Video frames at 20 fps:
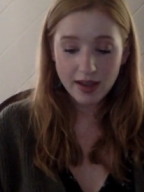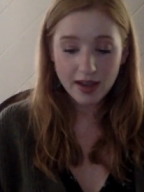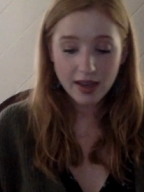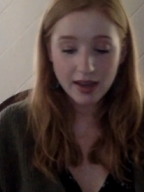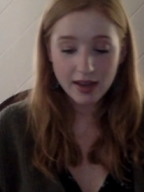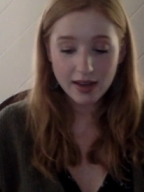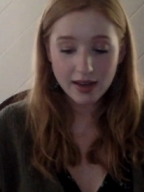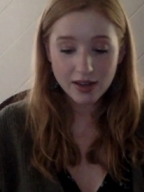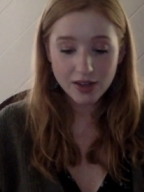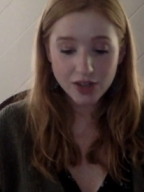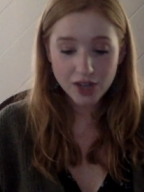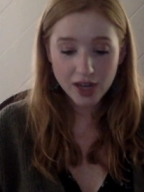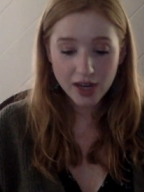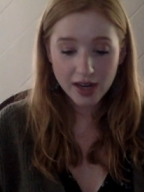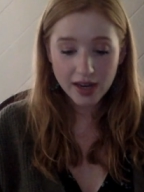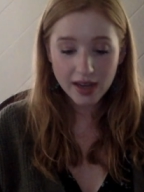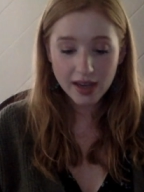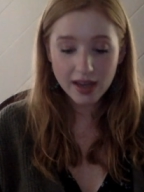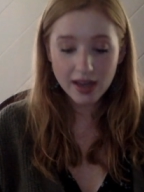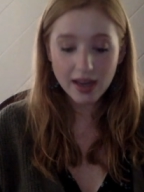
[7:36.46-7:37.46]

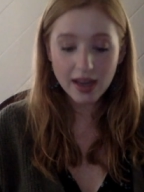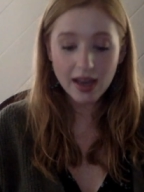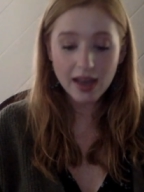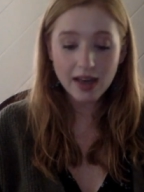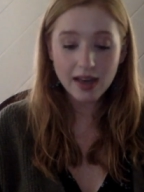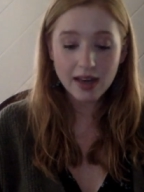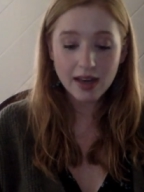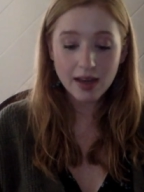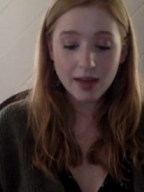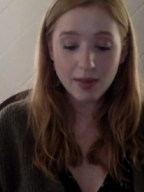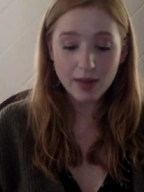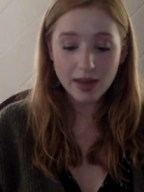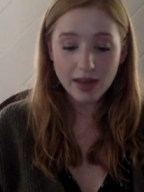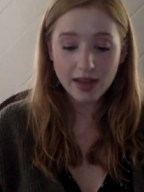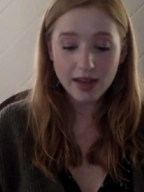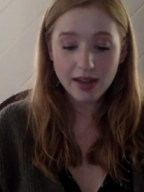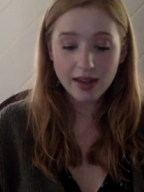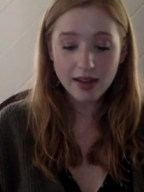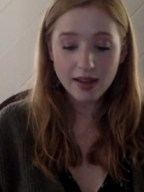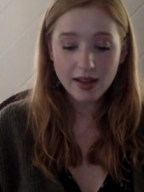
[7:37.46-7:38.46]
initiating an
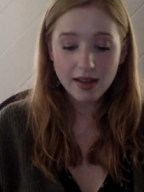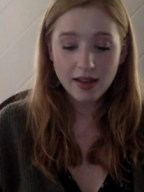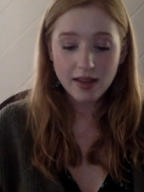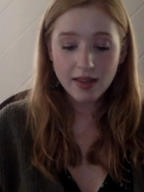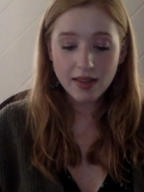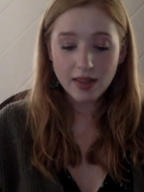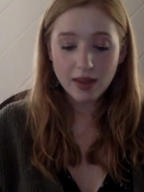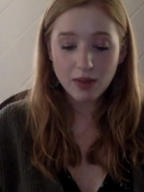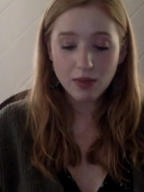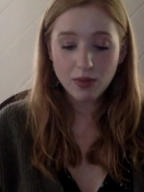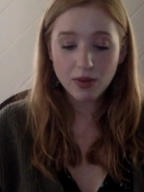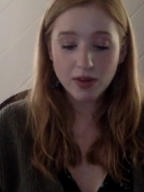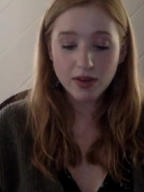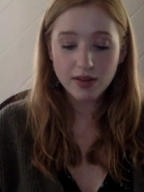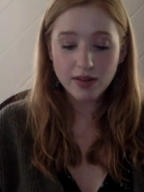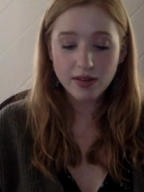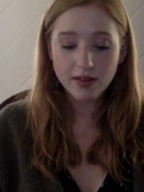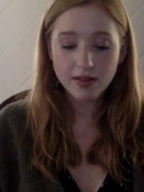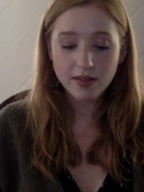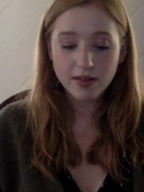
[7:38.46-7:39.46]
enmity that
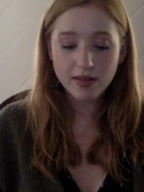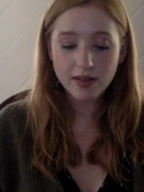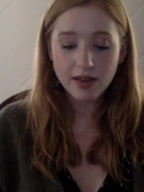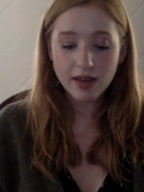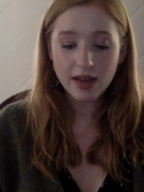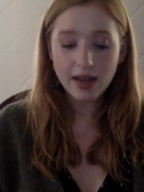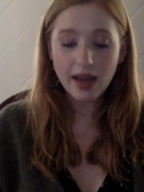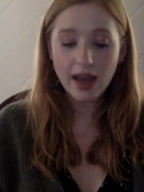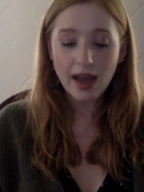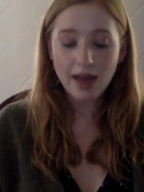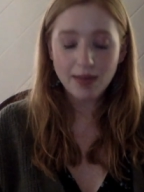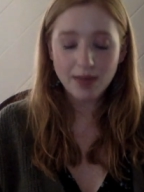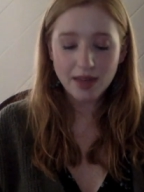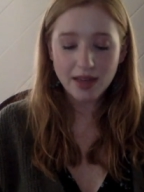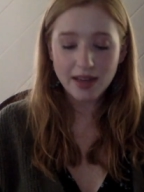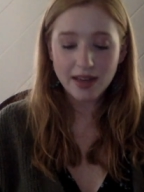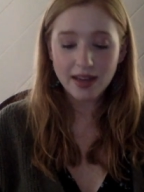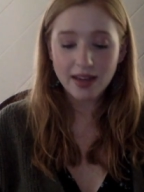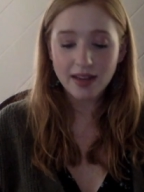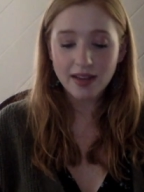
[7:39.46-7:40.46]
would an
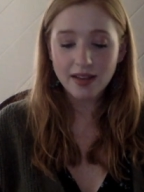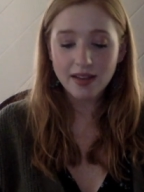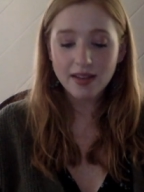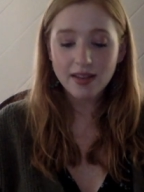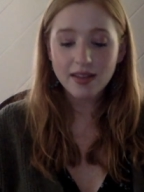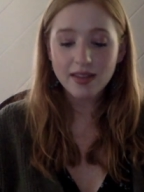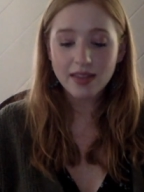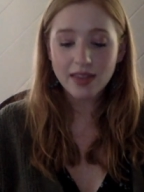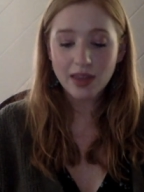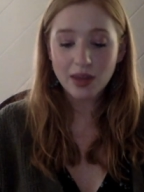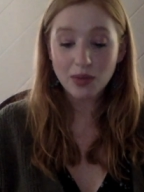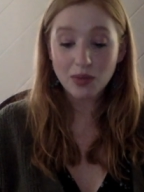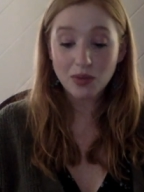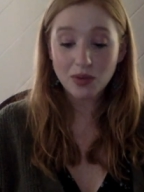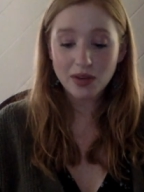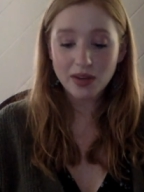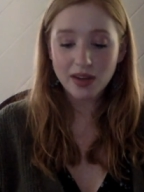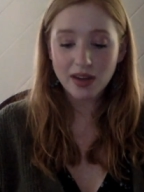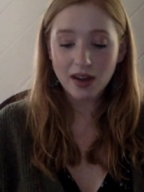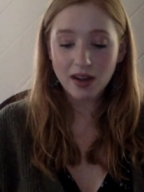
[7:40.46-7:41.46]
enmity that
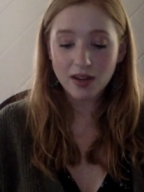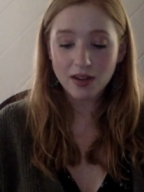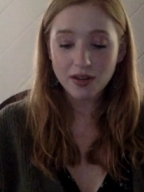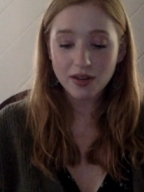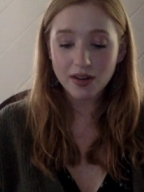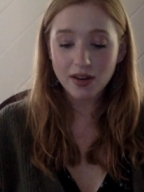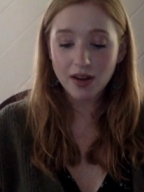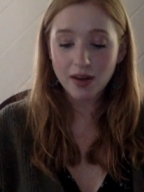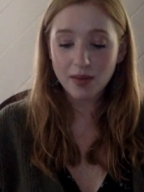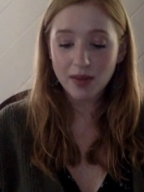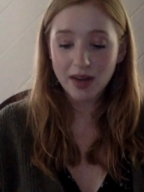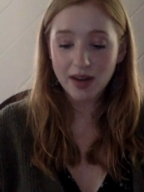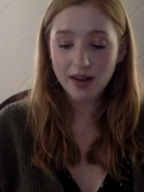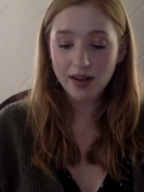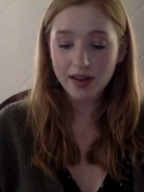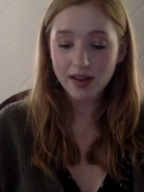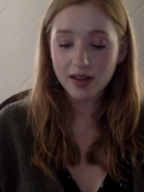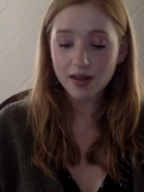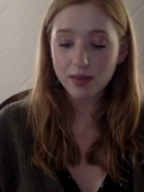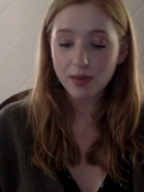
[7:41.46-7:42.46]
would color
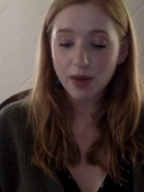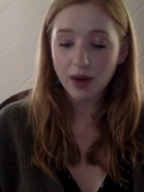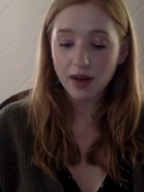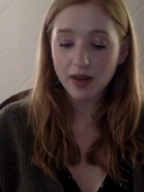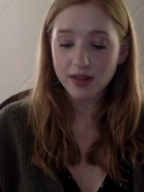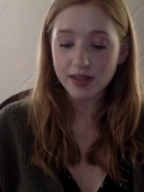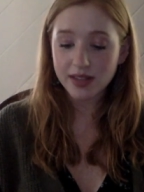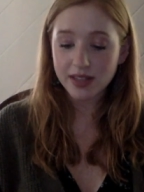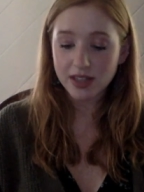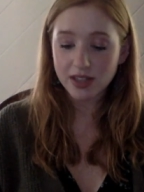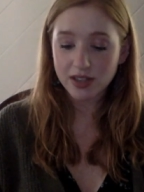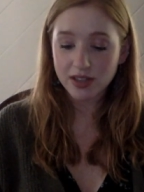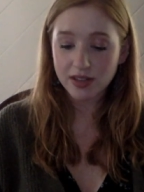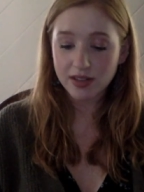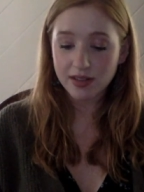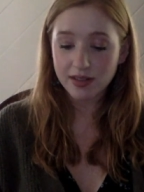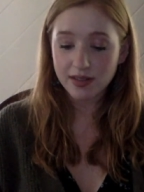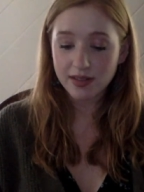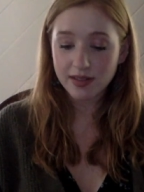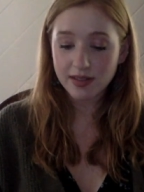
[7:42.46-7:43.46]
American
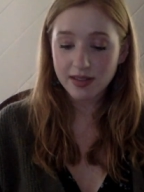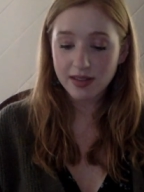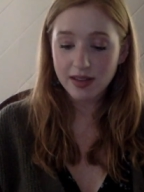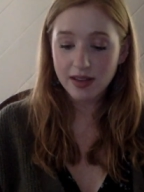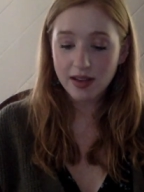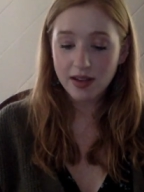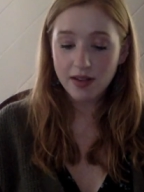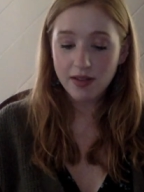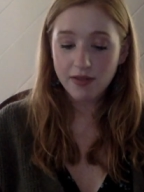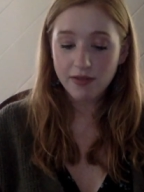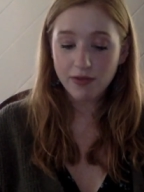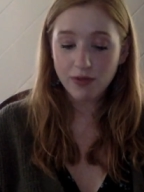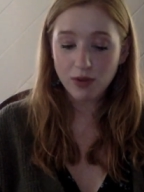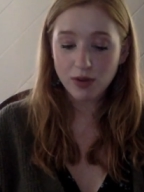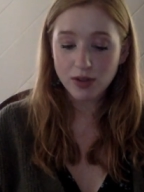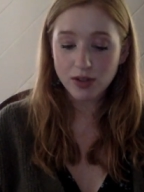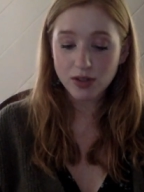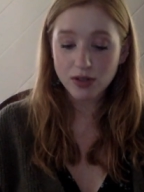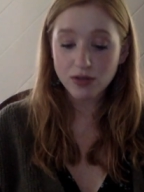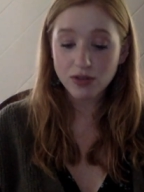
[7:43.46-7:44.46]
politicians for
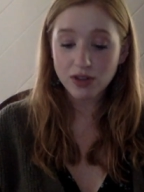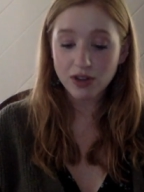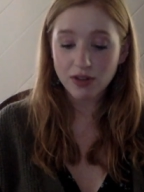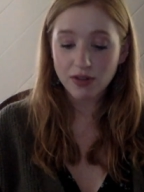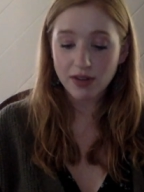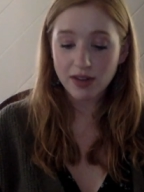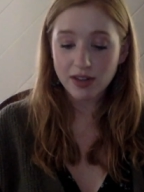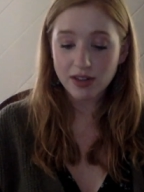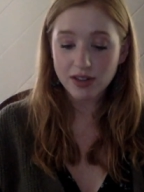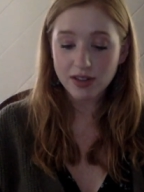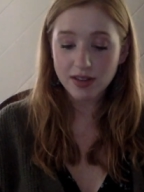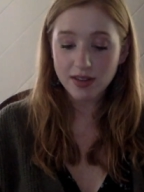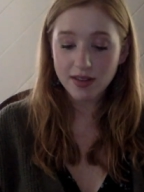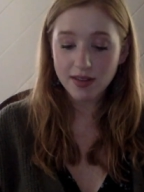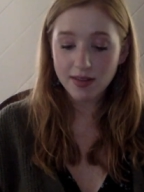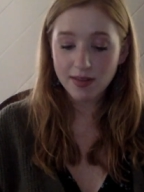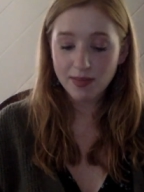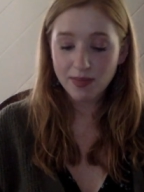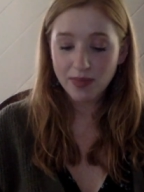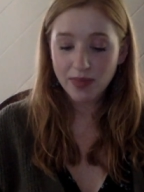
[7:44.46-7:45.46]
two
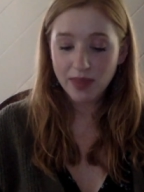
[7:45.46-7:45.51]
generations.